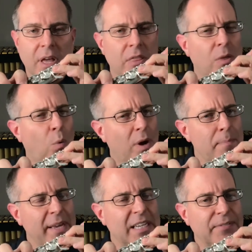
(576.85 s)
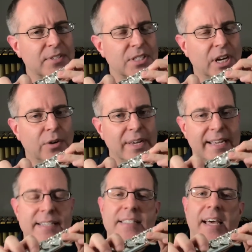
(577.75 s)
The one big difference though
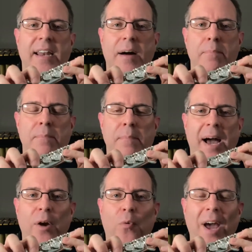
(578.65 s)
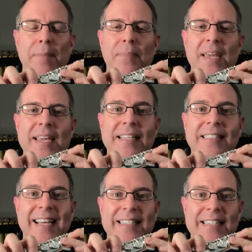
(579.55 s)
is that my right pinky
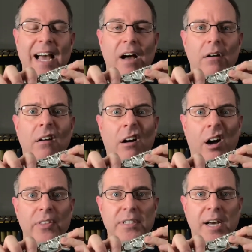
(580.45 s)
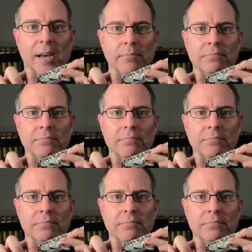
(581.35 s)
stays down all the time.